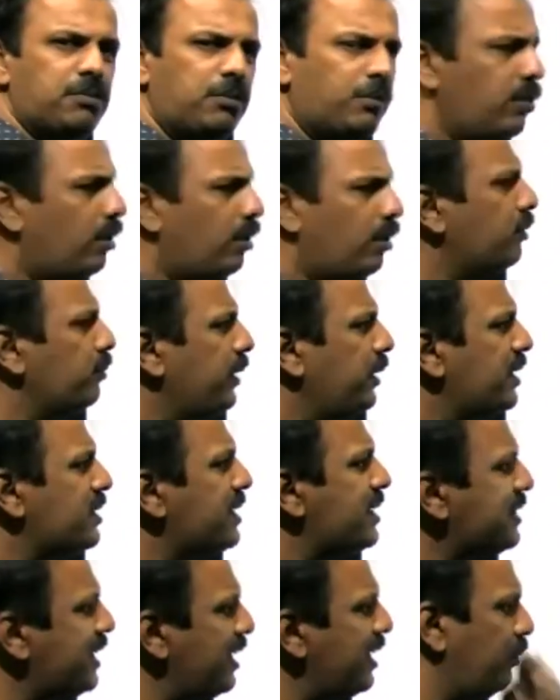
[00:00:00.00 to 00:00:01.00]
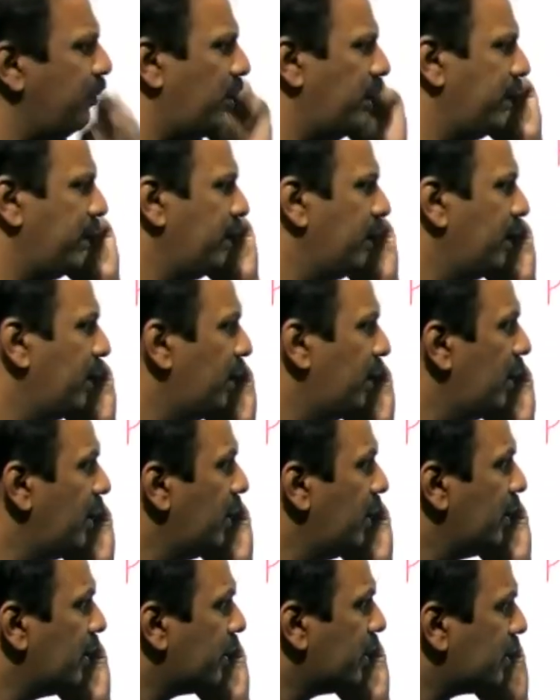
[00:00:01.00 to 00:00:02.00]
Both means the same only.
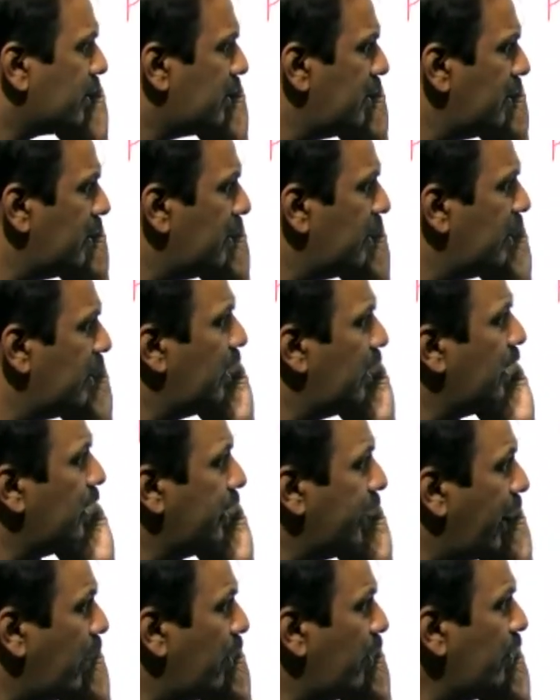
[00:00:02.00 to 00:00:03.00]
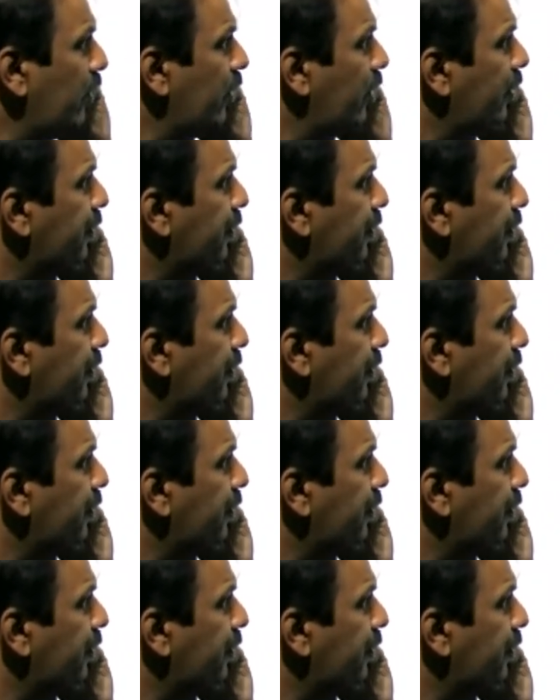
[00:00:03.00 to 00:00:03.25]
Now,